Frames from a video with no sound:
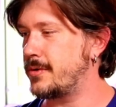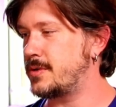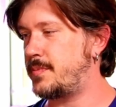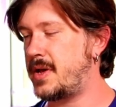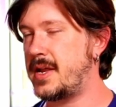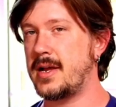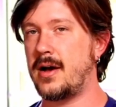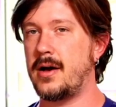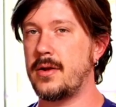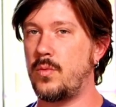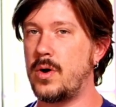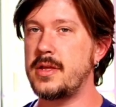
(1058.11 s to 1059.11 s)
depending
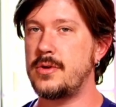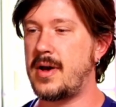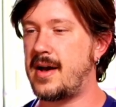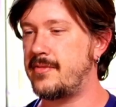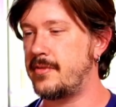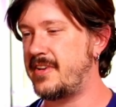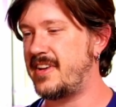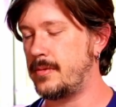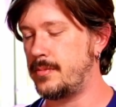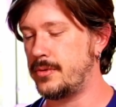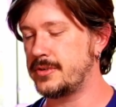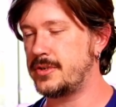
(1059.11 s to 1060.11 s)
on what you have
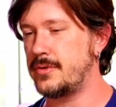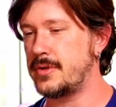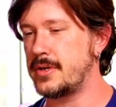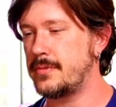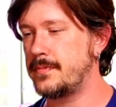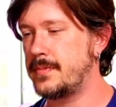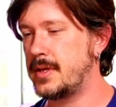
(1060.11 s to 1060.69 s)
available to you.